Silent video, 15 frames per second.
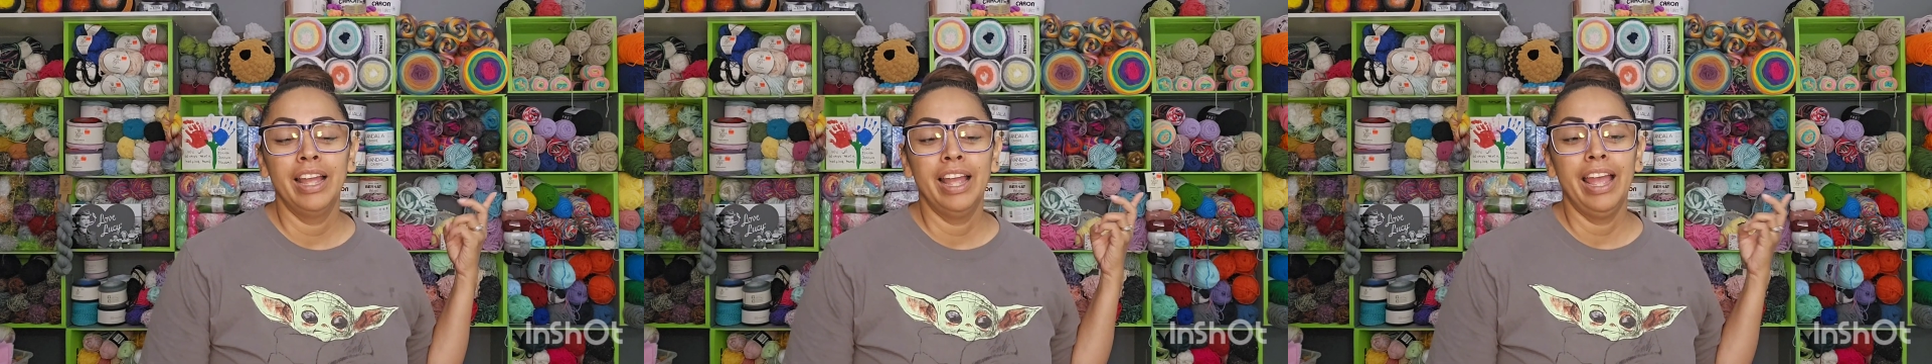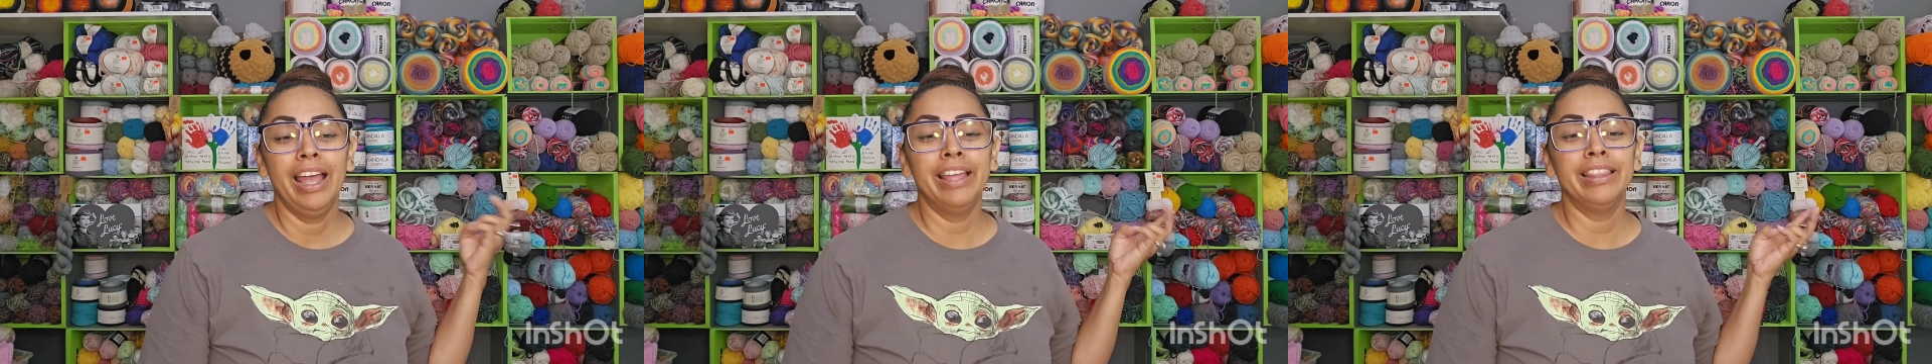
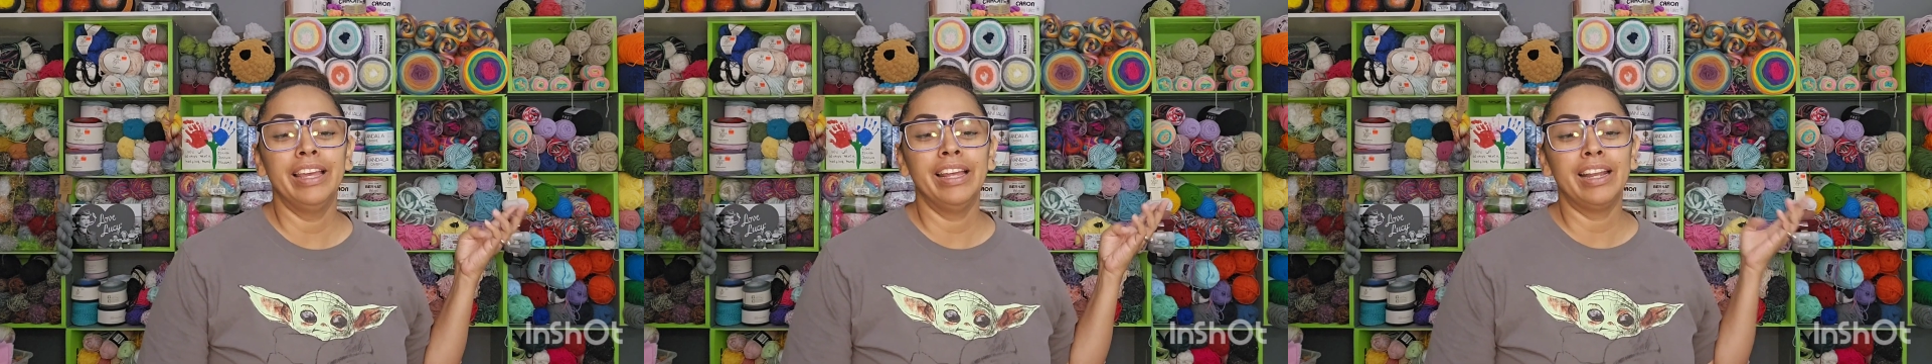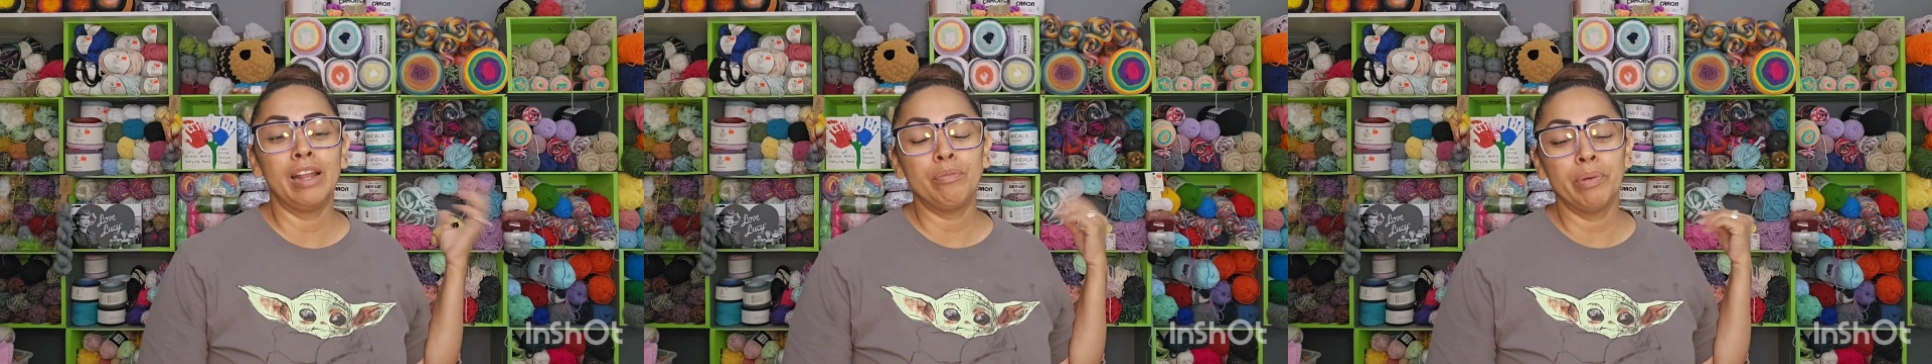and
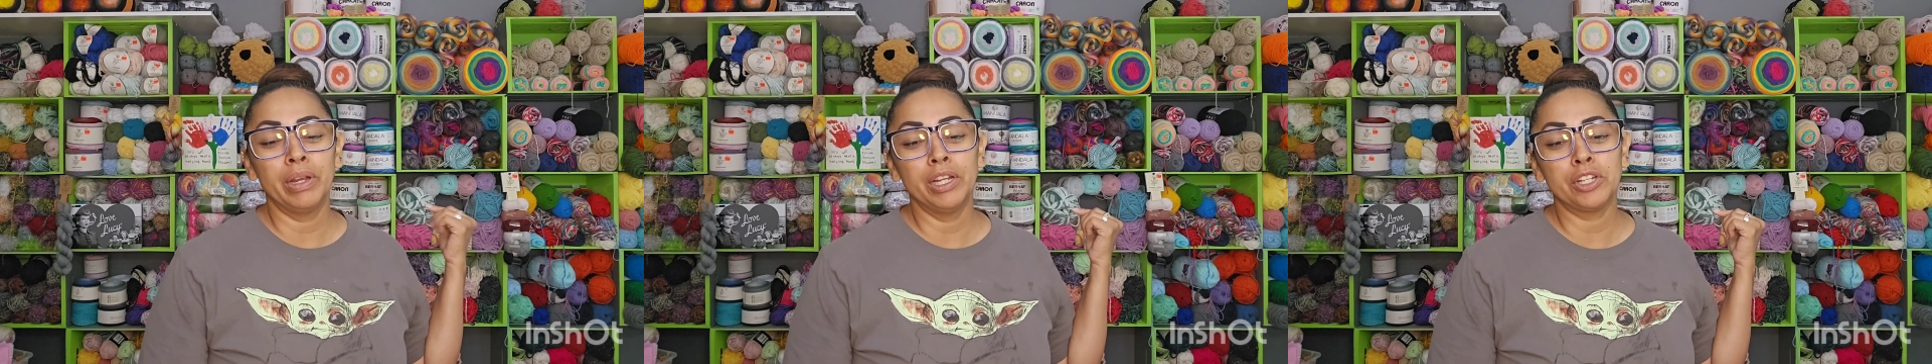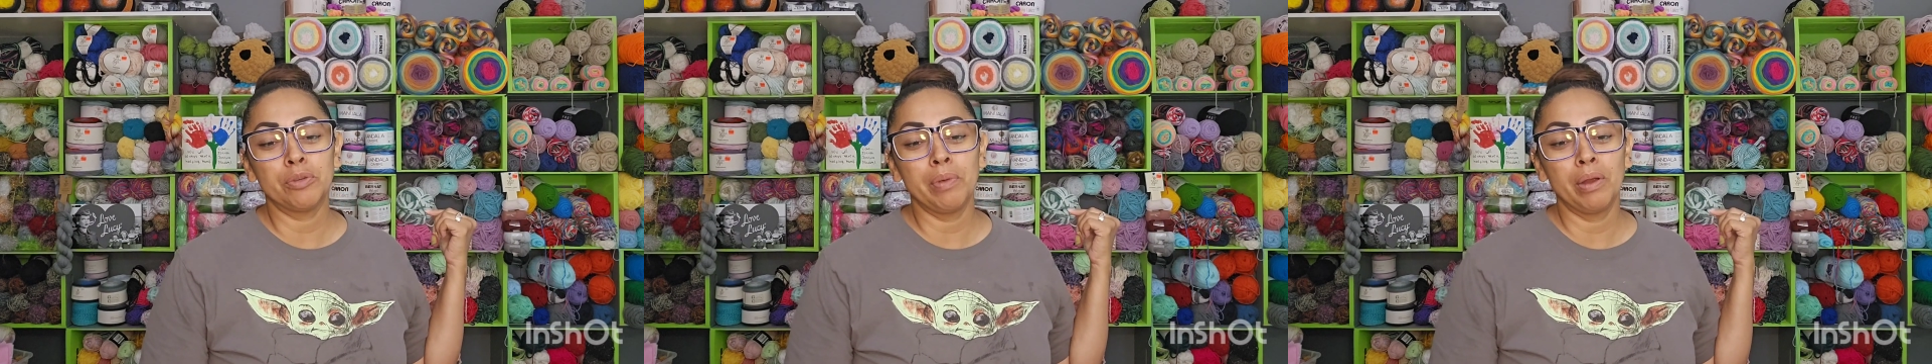then I bring
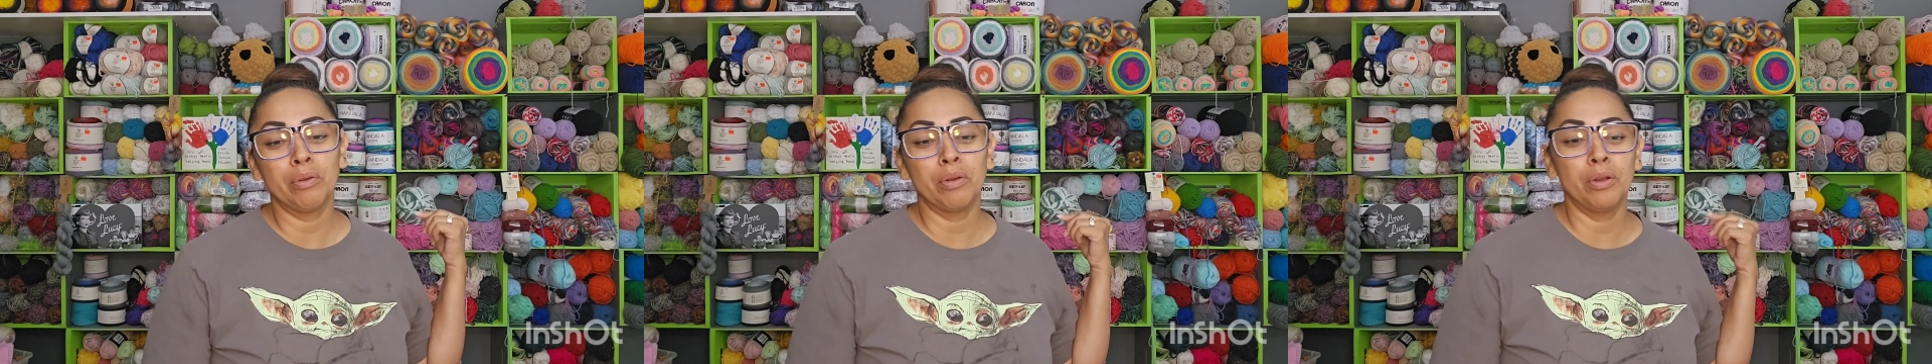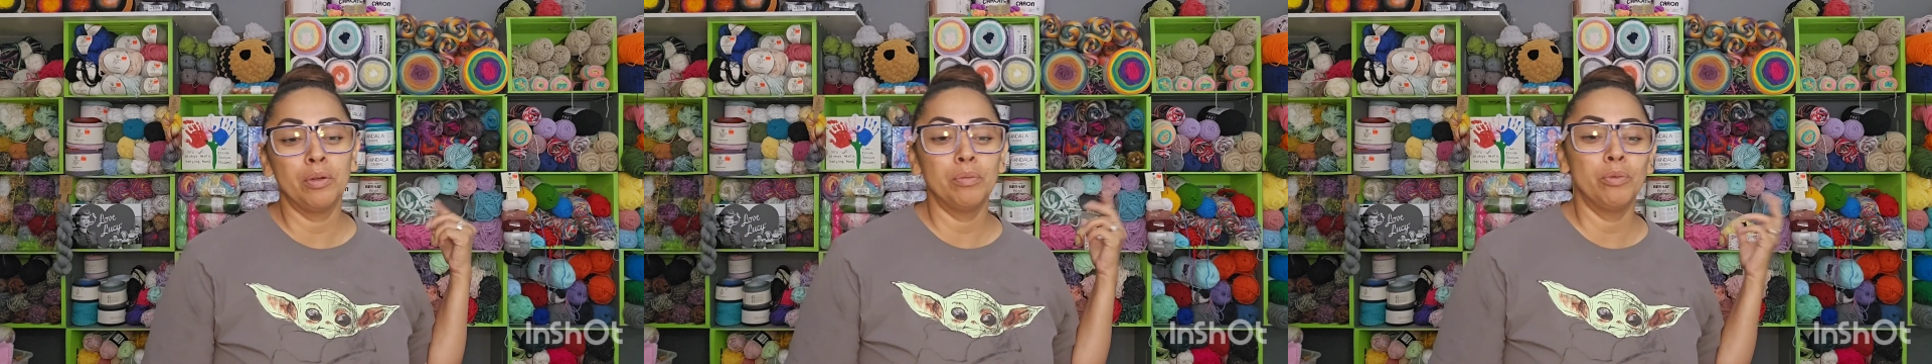it to my
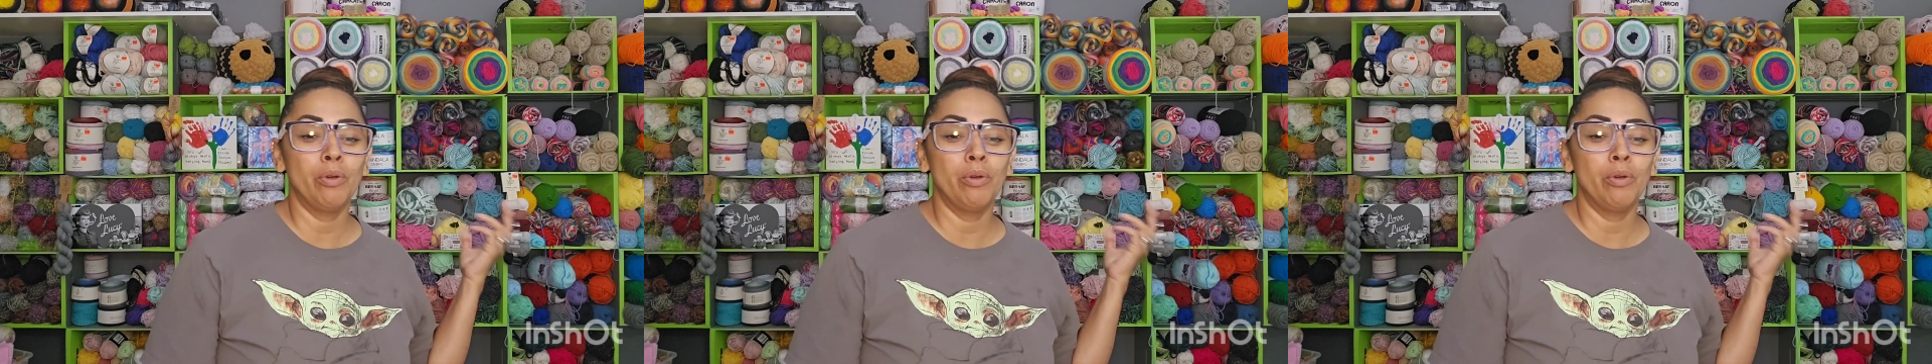room,